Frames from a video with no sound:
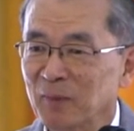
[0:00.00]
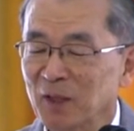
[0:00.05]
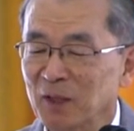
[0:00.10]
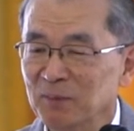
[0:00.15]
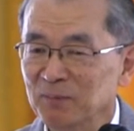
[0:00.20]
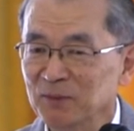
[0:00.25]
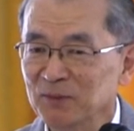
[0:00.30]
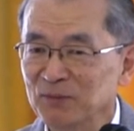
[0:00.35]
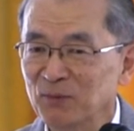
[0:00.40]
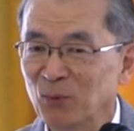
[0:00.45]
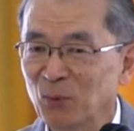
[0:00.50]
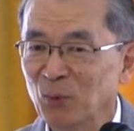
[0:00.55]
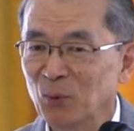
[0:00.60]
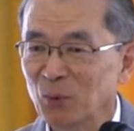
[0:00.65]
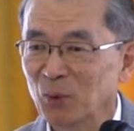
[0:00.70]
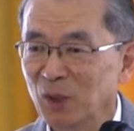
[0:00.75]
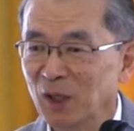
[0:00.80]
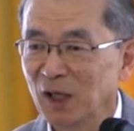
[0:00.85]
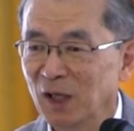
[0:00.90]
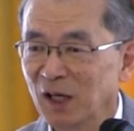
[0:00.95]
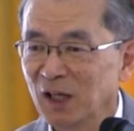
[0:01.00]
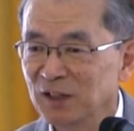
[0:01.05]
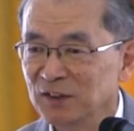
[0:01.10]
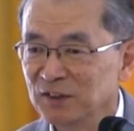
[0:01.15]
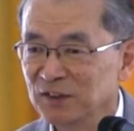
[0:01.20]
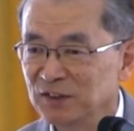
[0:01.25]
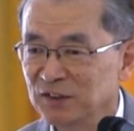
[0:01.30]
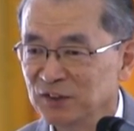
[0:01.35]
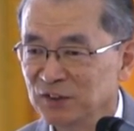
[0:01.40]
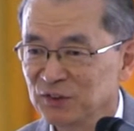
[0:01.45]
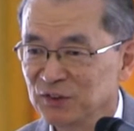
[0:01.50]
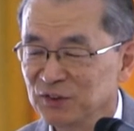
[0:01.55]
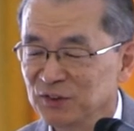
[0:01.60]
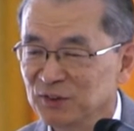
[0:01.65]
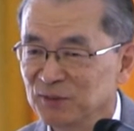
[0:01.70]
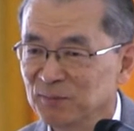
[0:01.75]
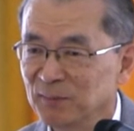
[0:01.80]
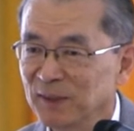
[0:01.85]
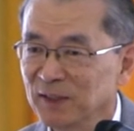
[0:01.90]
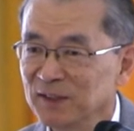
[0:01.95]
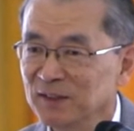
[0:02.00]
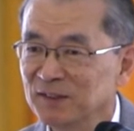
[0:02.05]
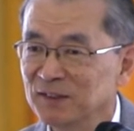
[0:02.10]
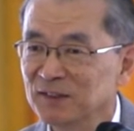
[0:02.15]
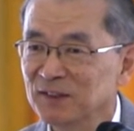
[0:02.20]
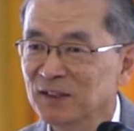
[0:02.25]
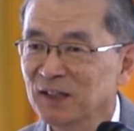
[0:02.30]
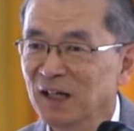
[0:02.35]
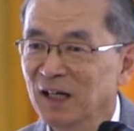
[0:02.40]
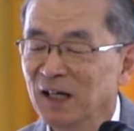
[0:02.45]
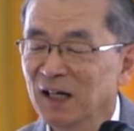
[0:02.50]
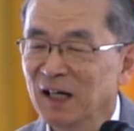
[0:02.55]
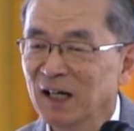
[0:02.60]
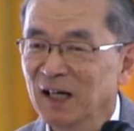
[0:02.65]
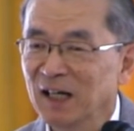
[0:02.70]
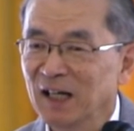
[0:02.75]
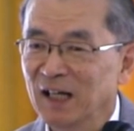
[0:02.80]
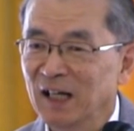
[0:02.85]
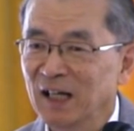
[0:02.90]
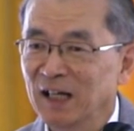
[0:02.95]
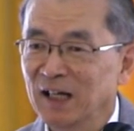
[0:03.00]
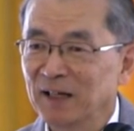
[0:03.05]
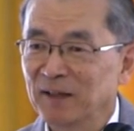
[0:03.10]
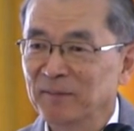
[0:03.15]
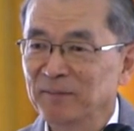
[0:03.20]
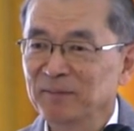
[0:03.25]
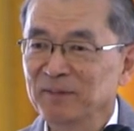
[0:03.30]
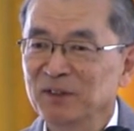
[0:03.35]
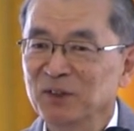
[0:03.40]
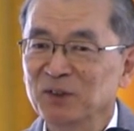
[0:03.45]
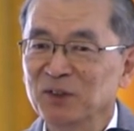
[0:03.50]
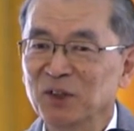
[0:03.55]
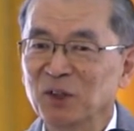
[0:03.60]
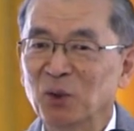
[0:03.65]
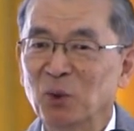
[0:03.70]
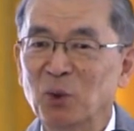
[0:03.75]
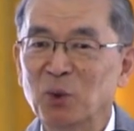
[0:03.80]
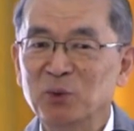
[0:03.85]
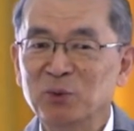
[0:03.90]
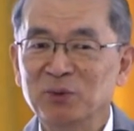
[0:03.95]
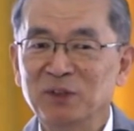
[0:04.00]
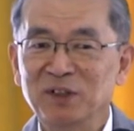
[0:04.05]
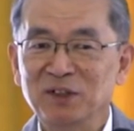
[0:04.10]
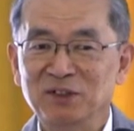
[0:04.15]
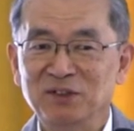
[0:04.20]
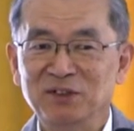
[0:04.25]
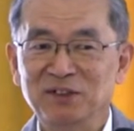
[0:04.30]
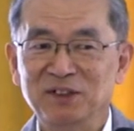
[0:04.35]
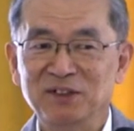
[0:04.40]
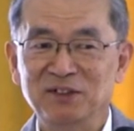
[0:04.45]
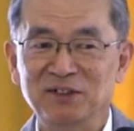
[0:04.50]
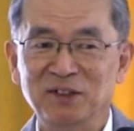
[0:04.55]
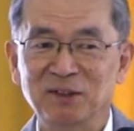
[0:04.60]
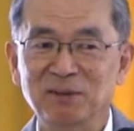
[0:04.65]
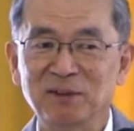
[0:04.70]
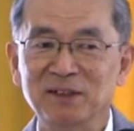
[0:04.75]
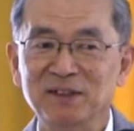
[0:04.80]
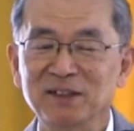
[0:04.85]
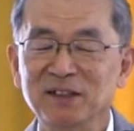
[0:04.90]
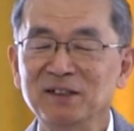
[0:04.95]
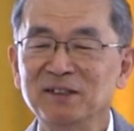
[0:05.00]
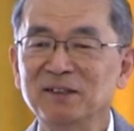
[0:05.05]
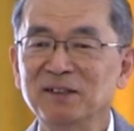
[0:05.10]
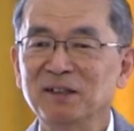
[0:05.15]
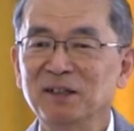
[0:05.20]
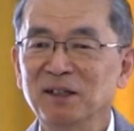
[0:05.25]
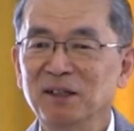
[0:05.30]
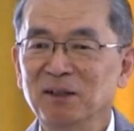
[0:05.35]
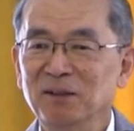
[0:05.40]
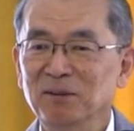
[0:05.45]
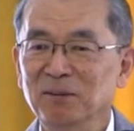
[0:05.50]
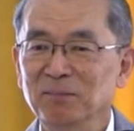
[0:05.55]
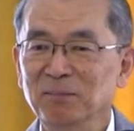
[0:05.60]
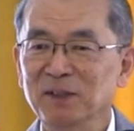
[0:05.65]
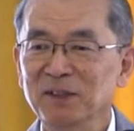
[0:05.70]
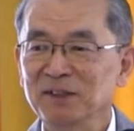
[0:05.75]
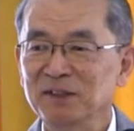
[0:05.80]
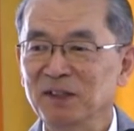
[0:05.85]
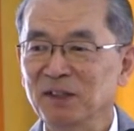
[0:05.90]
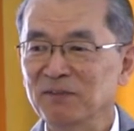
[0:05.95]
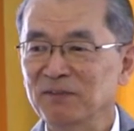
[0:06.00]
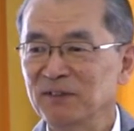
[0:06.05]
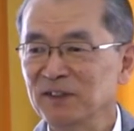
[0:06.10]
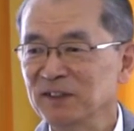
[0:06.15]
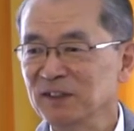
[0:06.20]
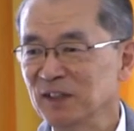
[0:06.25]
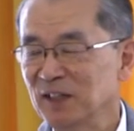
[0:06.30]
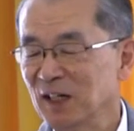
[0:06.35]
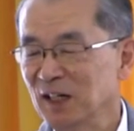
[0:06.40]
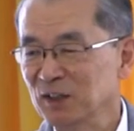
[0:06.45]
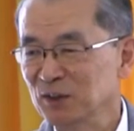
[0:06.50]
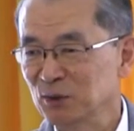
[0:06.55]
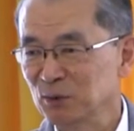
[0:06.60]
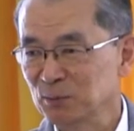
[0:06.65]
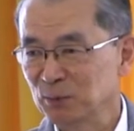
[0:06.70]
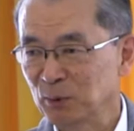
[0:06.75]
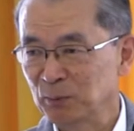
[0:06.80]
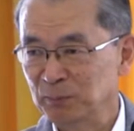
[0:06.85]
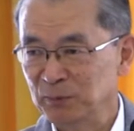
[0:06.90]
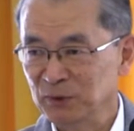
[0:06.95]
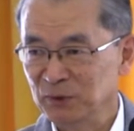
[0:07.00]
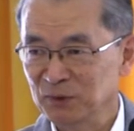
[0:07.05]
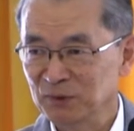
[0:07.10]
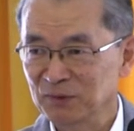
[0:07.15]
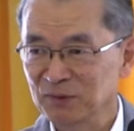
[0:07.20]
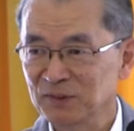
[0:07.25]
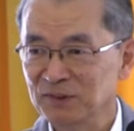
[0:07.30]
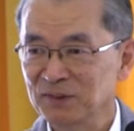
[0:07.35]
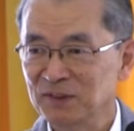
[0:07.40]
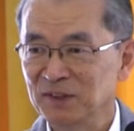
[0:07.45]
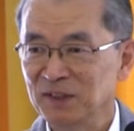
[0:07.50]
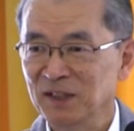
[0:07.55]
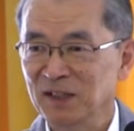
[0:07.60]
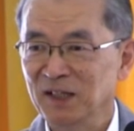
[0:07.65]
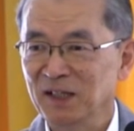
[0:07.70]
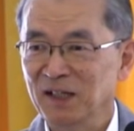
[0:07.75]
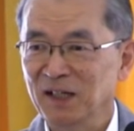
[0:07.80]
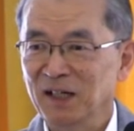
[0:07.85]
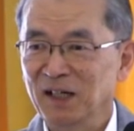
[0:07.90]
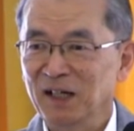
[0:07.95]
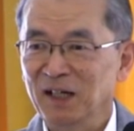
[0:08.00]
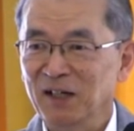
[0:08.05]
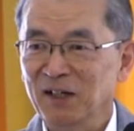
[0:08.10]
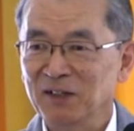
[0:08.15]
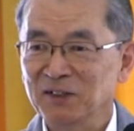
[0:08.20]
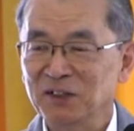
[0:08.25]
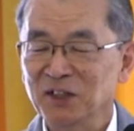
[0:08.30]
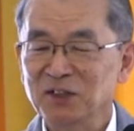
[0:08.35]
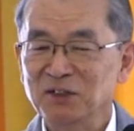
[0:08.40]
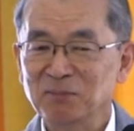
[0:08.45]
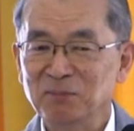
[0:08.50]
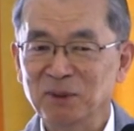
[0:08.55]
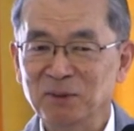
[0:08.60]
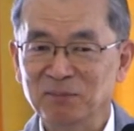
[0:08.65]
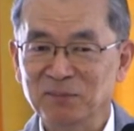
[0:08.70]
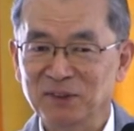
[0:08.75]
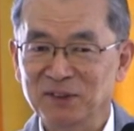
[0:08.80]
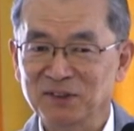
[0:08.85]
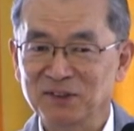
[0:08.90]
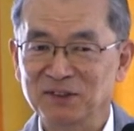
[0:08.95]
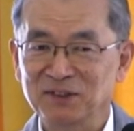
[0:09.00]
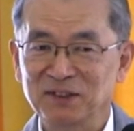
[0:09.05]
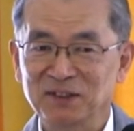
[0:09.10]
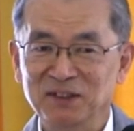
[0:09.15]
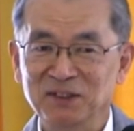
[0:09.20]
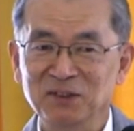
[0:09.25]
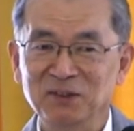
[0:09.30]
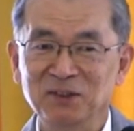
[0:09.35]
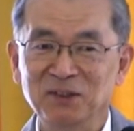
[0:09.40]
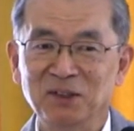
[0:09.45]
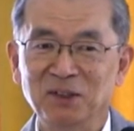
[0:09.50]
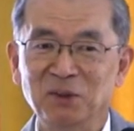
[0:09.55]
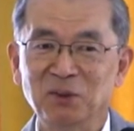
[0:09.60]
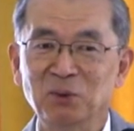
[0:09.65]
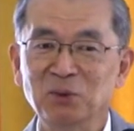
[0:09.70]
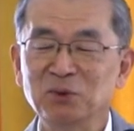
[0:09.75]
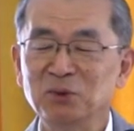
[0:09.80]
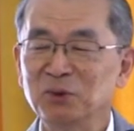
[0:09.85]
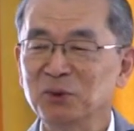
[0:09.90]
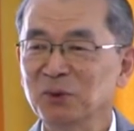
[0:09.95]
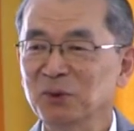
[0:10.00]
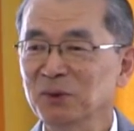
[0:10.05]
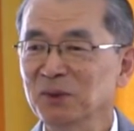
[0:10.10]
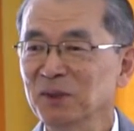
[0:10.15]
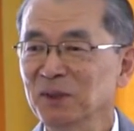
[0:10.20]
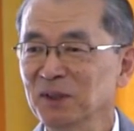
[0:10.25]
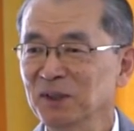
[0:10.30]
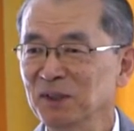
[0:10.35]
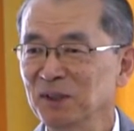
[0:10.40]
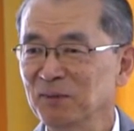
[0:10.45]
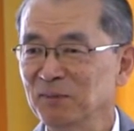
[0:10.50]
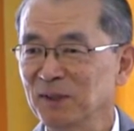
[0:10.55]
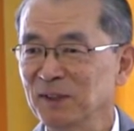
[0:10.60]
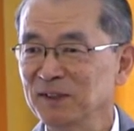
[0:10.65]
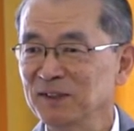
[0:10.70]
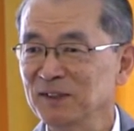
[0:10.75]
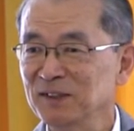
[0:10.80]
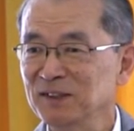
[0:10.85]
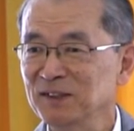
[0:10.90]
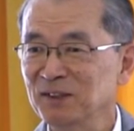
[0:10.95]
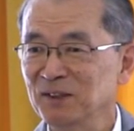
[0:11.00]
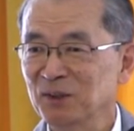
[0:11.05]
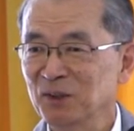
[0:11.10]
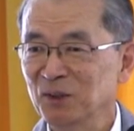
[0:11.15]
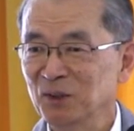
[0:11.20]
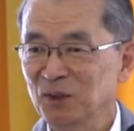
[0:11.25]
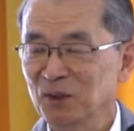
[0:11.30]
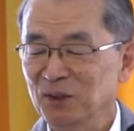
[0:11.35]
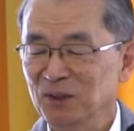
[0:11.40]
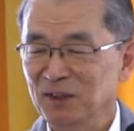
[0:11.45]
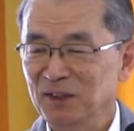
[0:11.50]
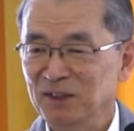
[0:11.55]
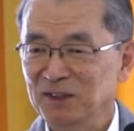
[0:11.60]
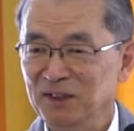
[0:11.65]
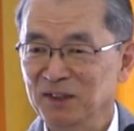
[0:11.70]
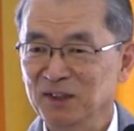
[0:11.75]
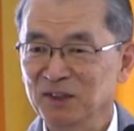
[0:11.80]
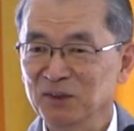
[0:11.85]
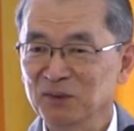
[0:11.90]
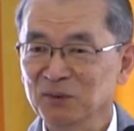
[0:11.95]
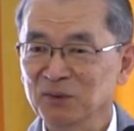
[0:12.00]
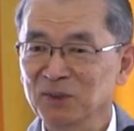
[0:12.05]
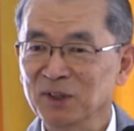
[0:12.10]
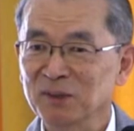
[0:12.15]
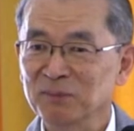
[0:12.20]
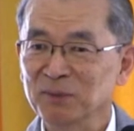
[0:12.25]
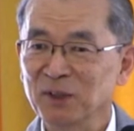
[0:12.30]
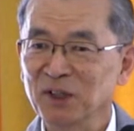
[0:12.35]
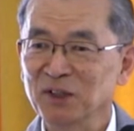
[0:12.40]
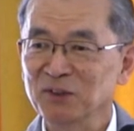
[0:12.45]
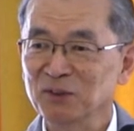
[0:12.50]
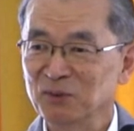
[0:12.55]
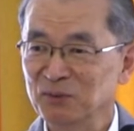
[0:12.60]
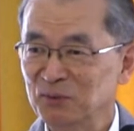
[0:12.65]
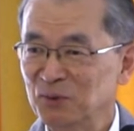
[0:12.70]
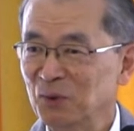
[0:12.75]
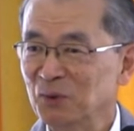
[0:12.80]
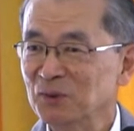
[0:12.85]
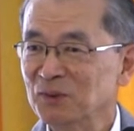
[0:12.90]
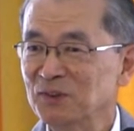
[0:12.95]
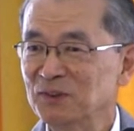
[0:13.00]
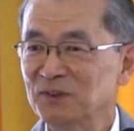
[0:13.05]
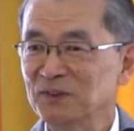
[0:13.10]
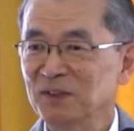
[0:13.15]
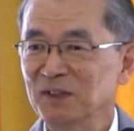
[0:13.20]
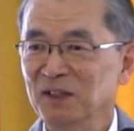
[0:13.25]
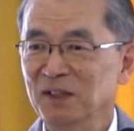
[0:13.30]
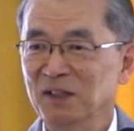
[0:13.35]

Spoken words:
before a decision is made, the whole nation is divided, many different kind of opinions. Our church members, they are also divided. The William Haynes, of course,